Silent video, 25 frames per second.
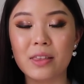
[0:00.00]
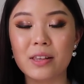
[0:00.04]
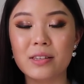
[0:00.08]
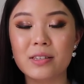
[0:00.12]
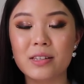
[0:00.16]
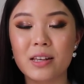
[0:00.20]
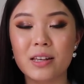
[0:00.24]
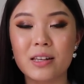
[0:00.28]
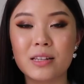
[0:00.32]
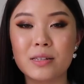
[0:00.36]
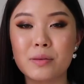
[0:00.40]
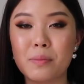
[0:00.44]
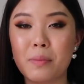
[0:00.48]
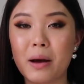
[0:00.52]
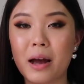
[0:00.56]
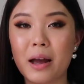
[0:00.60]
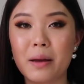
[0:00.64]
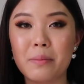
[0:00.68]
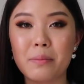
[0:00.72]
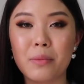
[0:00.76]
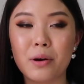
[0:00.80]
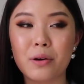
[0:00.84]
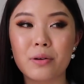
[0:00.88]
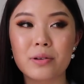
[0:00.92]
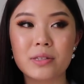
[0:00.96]
This is
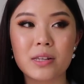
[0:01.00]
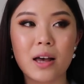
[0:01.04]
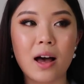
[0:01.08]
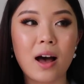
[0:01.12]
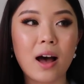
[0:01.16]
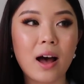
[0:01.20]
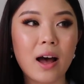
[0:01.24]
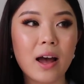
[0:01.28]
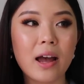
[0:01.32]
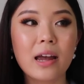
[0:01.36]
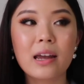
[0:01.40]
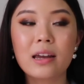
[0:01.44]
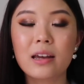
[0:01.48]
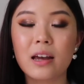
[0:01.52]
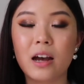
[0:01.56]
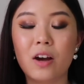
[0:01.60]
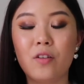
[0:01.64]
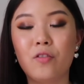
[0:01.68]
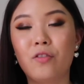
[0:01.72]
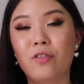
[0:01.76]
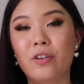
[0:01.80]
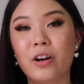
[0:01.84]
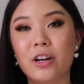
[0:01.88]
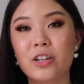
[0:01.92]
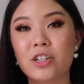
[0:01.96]
my most high
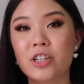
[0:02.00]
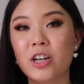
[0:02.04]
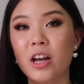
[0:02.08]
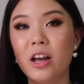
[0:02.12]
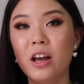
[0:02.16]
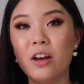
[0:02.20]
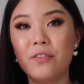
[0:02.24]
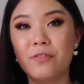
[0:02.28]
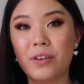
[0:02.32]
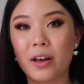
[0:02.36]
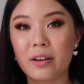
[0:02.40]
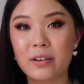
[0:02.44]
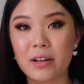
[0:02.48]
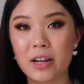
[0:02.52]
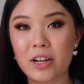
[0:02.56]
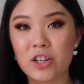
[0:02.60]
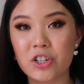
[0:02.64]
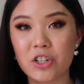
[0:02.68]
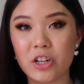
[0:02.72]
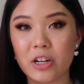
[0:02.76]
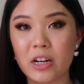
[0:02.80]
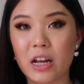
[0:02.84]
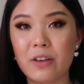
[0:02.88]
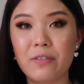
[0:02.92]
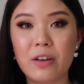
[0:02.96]
coverage
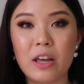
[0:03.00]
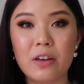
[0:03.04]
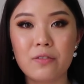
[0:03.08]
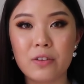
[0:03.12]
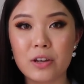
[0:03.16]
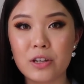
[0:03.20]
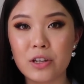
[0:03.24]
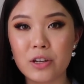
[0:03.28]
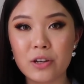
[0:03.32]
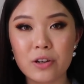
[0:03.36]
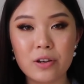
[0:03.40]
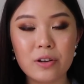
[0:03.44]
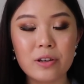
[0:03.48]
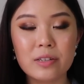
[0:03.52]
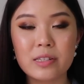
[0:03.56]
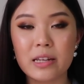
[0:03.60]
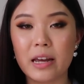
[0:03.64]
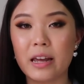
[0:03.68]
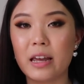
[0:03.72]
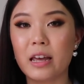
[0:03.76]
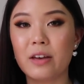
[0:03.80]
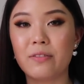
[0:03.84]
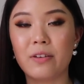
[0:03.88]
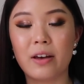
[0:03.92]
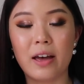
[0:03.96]
foundation I've ever used,
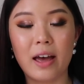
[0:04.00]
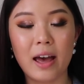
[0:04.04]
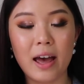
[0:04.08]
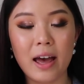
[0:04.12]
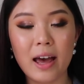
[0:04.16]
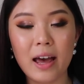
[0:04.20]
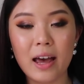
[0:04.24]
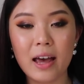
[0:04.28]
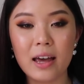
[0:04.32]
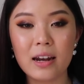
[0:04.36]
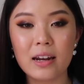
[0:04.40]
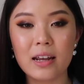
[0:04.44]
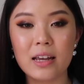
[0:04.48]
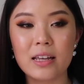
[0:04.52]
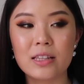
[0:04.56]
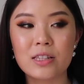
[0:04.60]
I ever had.